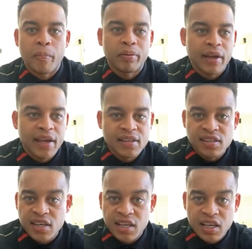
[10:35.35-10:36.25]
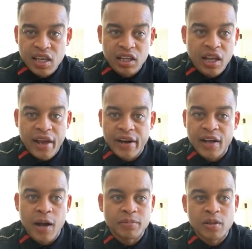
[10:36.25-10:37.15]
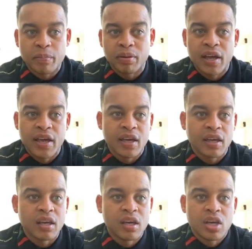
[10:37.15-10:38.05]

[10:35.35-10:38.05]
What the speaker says: playing Ziggy and Light It Up to playing,